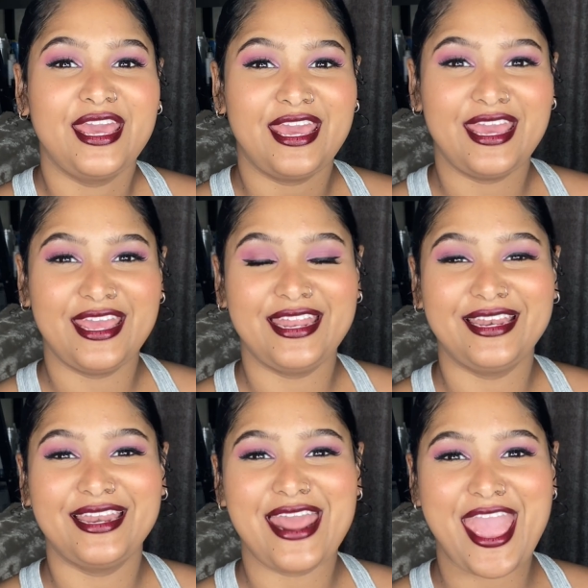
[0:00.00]

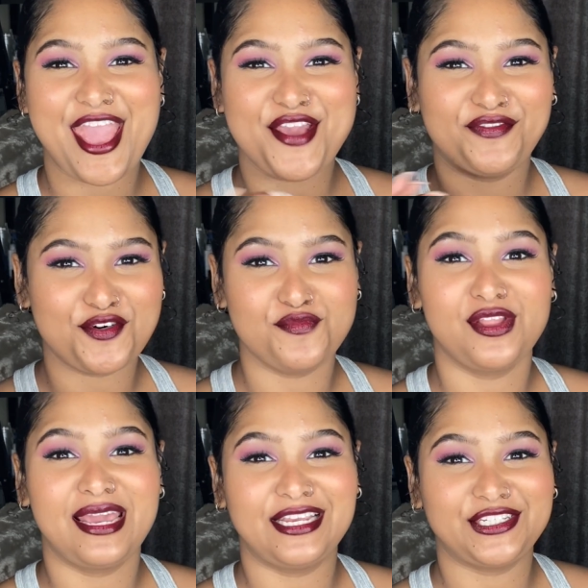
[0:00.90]
in a
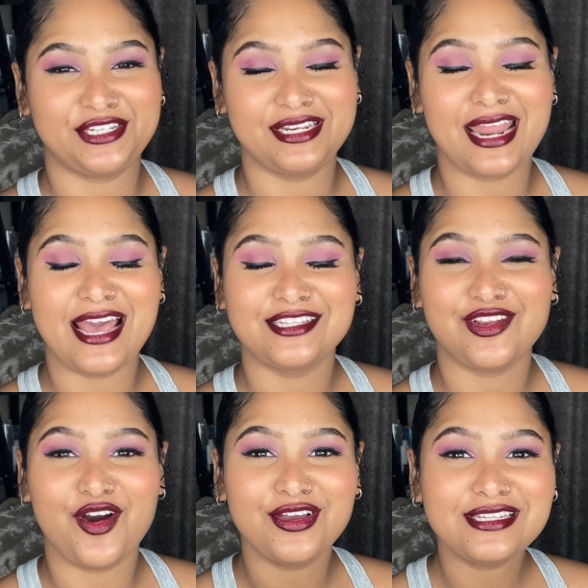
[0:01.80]
formulation as
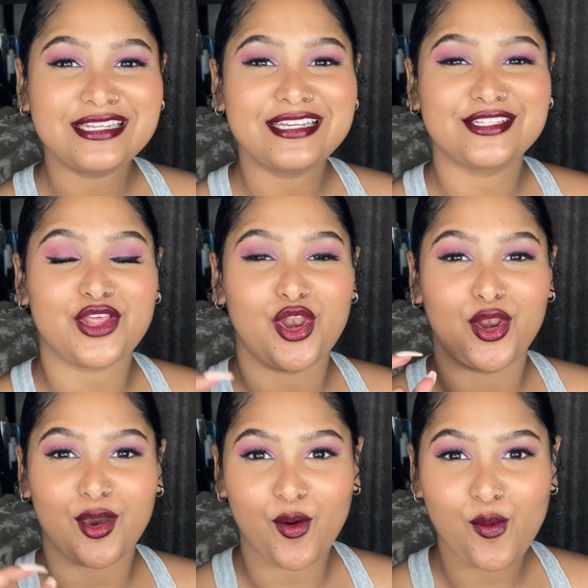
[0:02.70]
long as it is
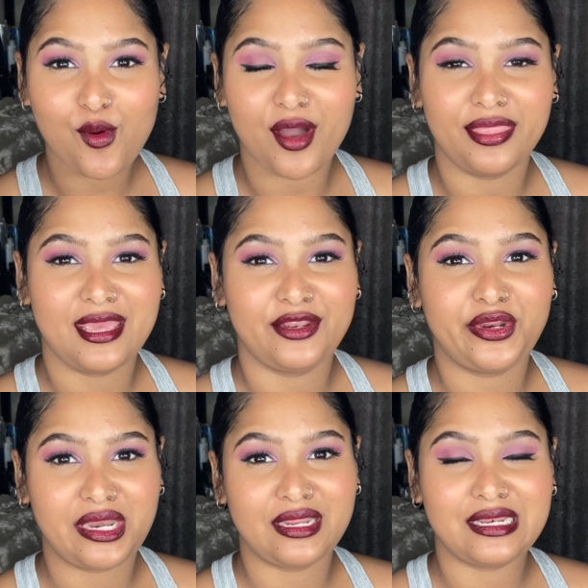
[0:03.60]
low on the
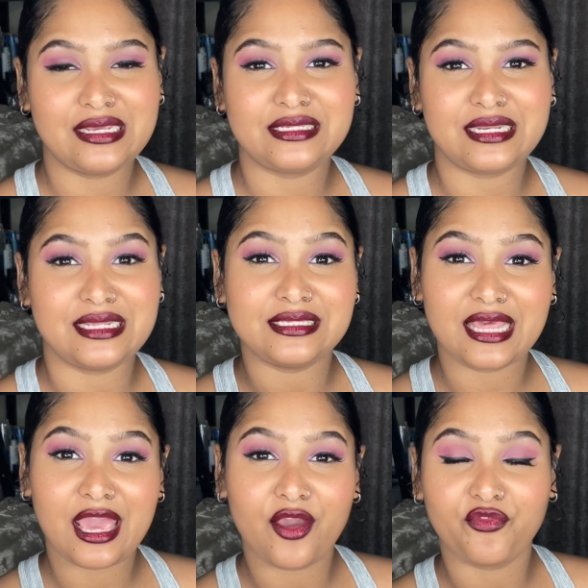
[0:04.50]
ingredient list. It is
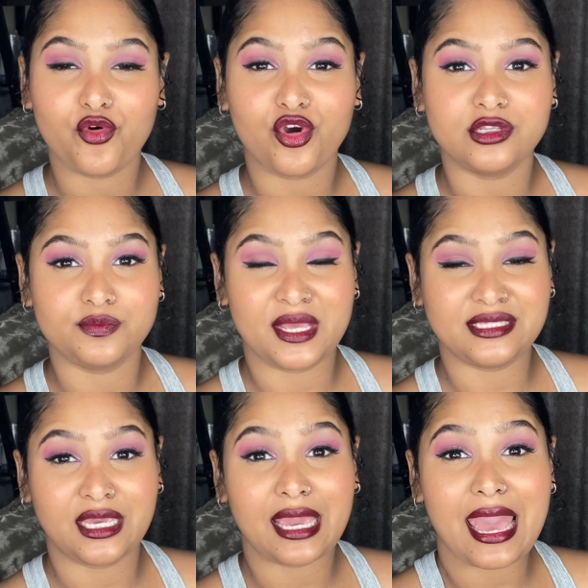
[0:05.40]
there for
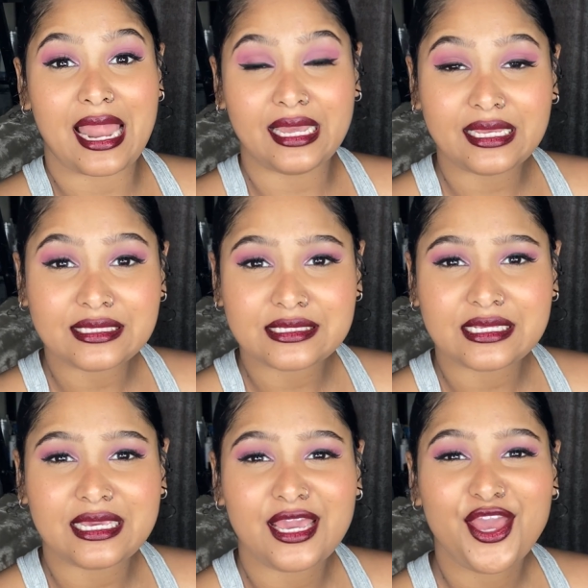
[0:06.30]
cosmetic
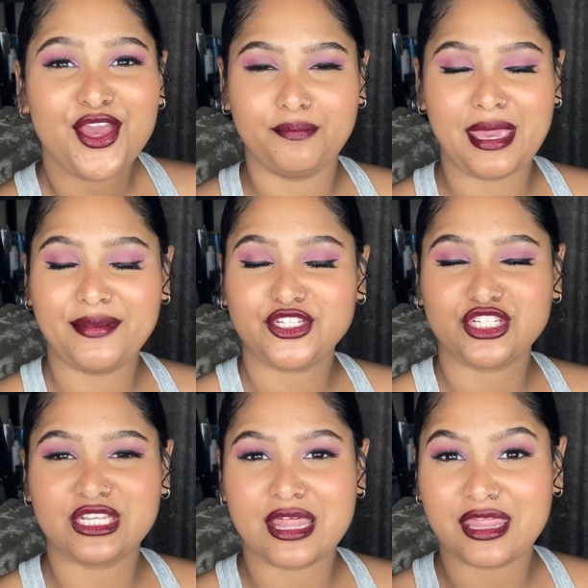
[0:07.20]
elegancy, maybe just
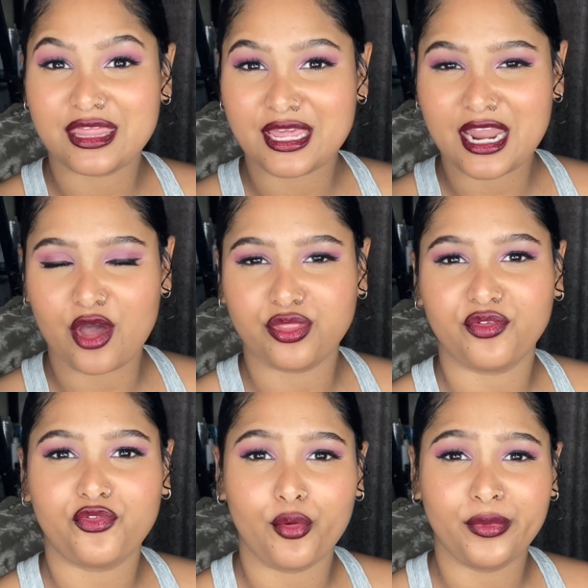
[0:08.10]
to thin out the
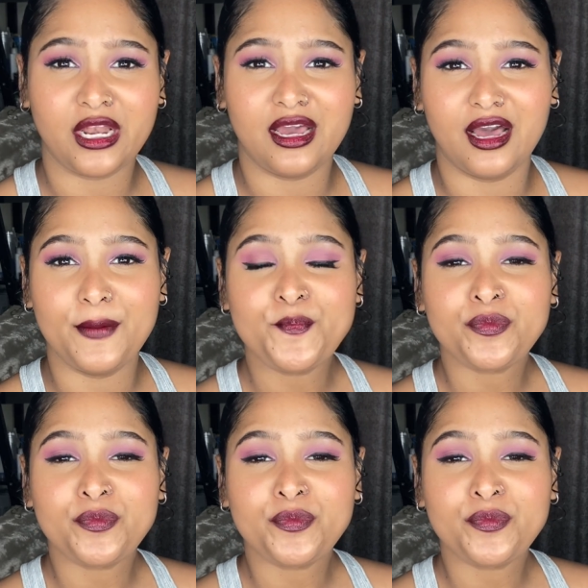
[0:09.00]
formula.